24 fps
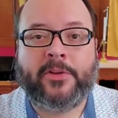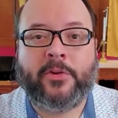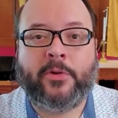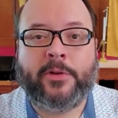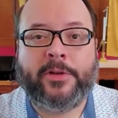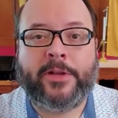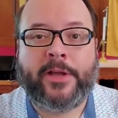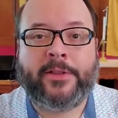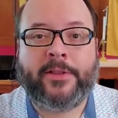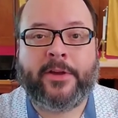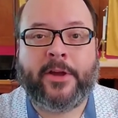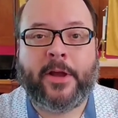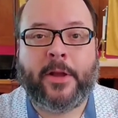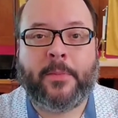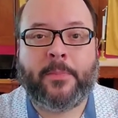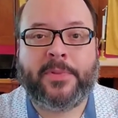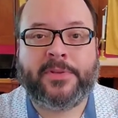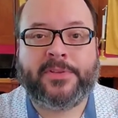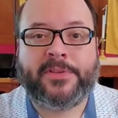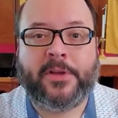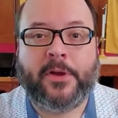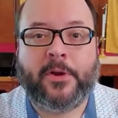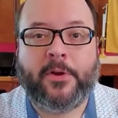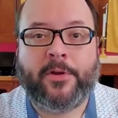to another
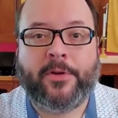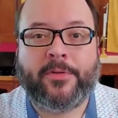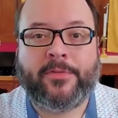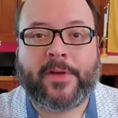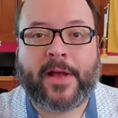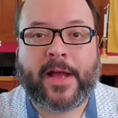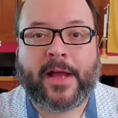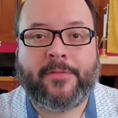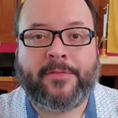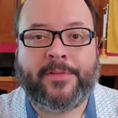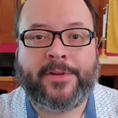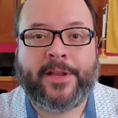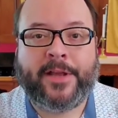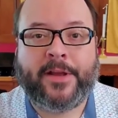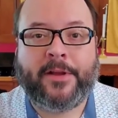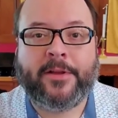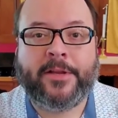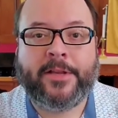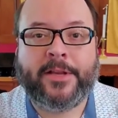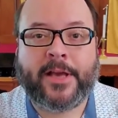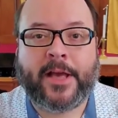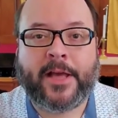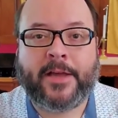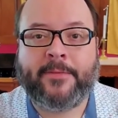episode of
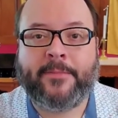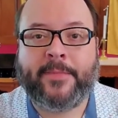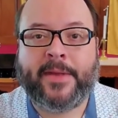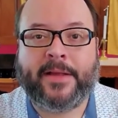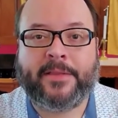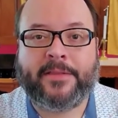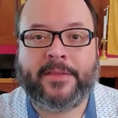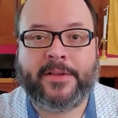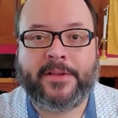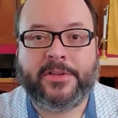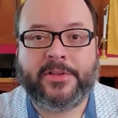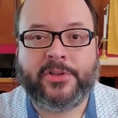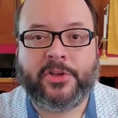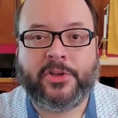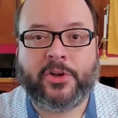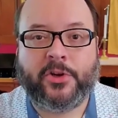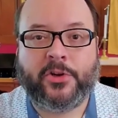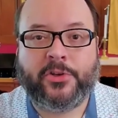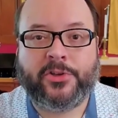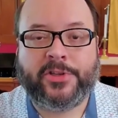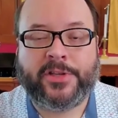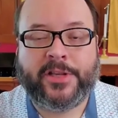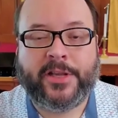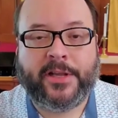Avondale United Methodist
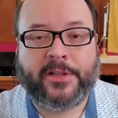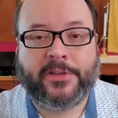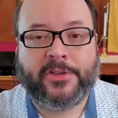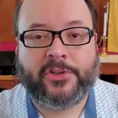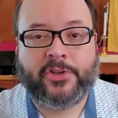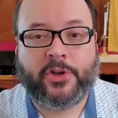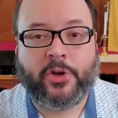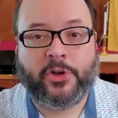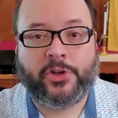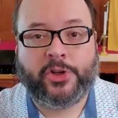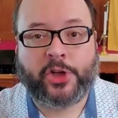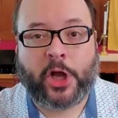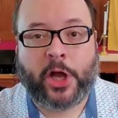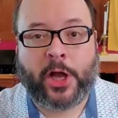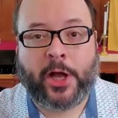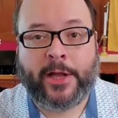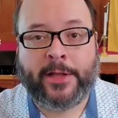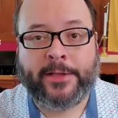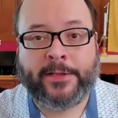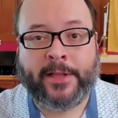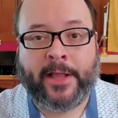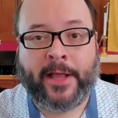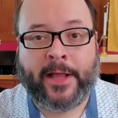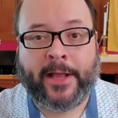Church Kids Church
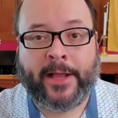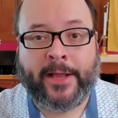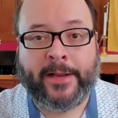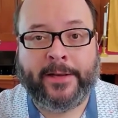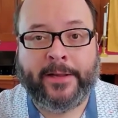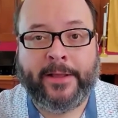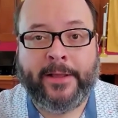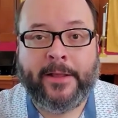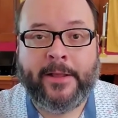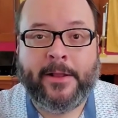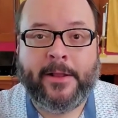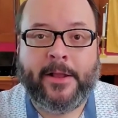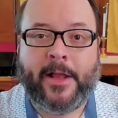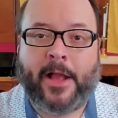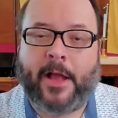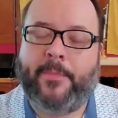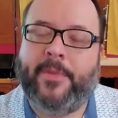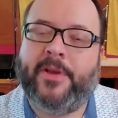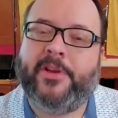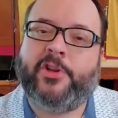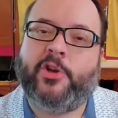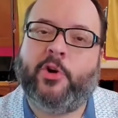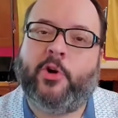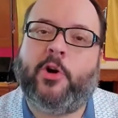Online. I
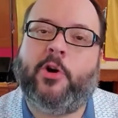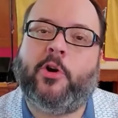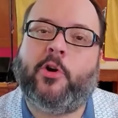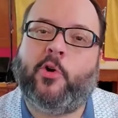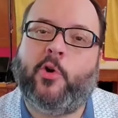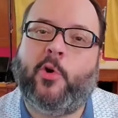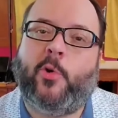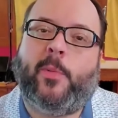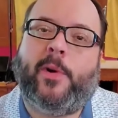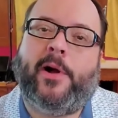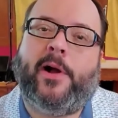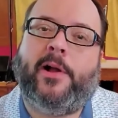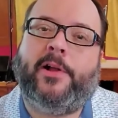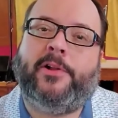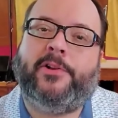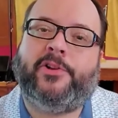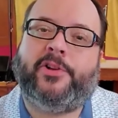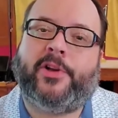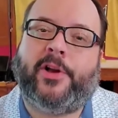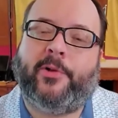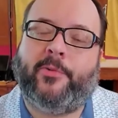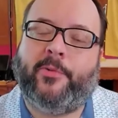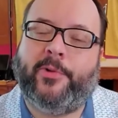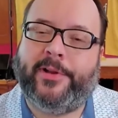miss you all a whole
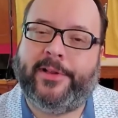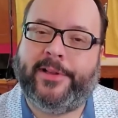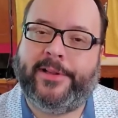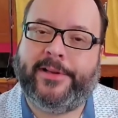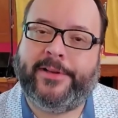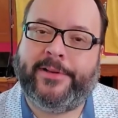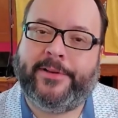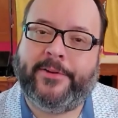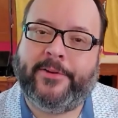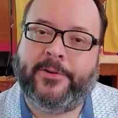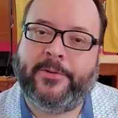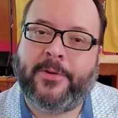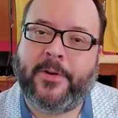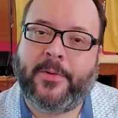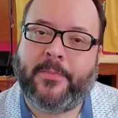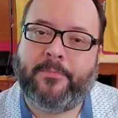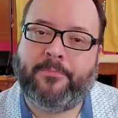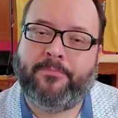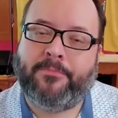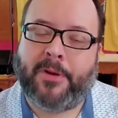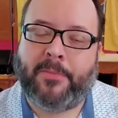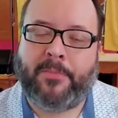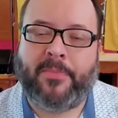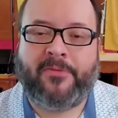bunch, I really do.
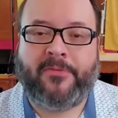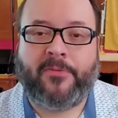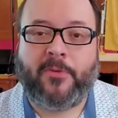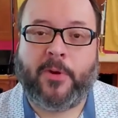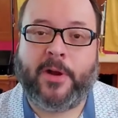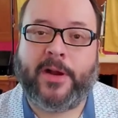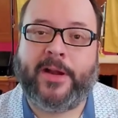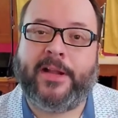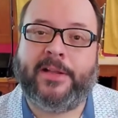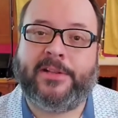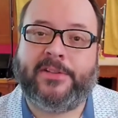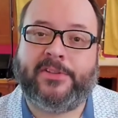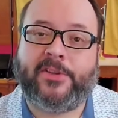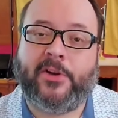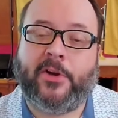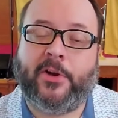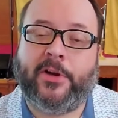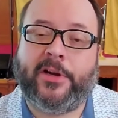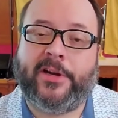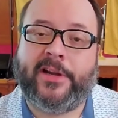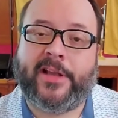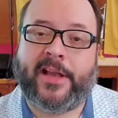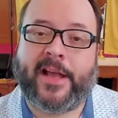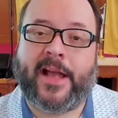But before I get
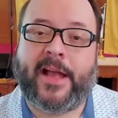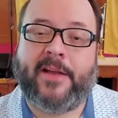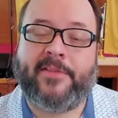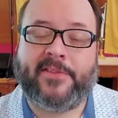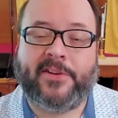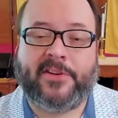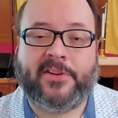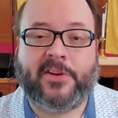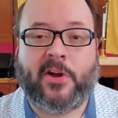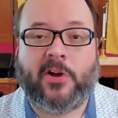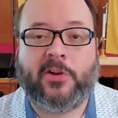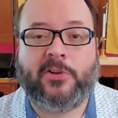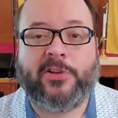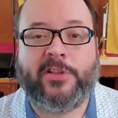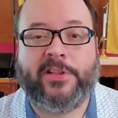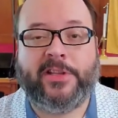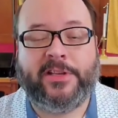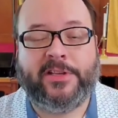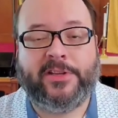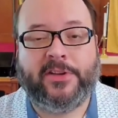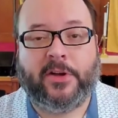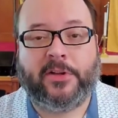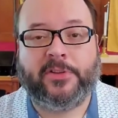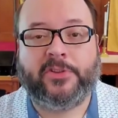started, I have to talk to
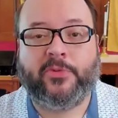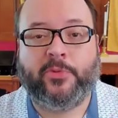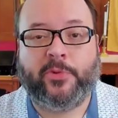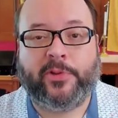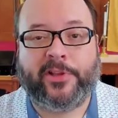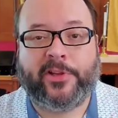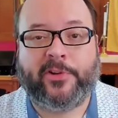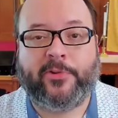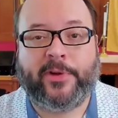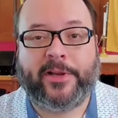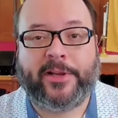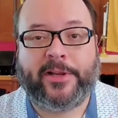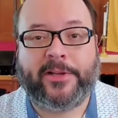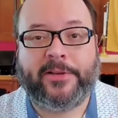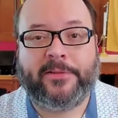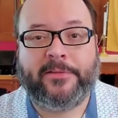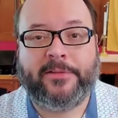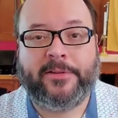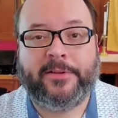the adults really quick.